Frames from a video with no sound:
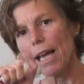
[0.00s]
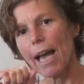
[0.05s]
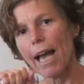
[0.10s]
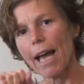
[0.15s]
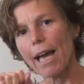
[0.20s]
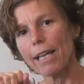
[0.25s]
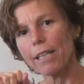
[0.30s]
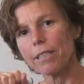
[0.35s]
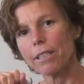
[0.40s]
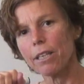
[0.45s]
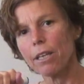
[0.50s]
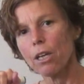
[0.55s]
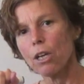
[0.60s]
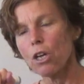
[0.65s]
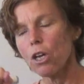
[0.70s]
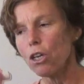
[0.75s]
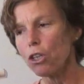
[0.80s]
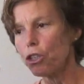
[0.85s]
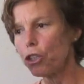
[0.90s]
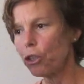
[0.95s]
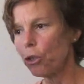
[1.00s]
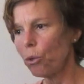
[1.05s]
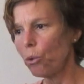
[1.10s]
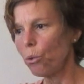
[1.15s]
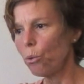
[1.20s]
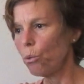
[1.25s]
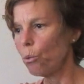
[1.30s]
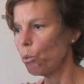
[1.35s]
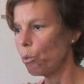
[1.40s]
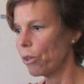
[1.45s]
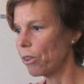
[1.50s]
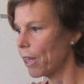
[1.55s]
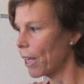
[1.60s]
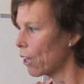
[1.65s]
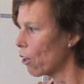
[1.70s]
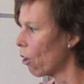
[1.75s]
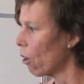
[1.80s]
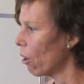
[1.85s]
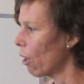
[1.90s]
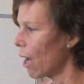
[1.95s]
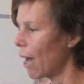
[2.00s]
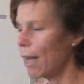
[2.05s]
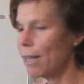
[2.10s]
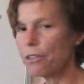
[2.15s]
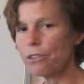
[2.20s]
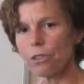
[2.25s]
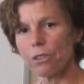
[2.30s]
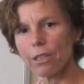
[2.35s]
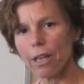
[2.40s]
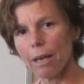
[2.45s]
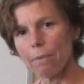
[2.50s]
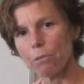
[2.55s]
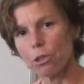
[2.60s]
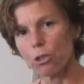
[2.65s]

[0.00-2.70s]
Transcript: that to what they call isotype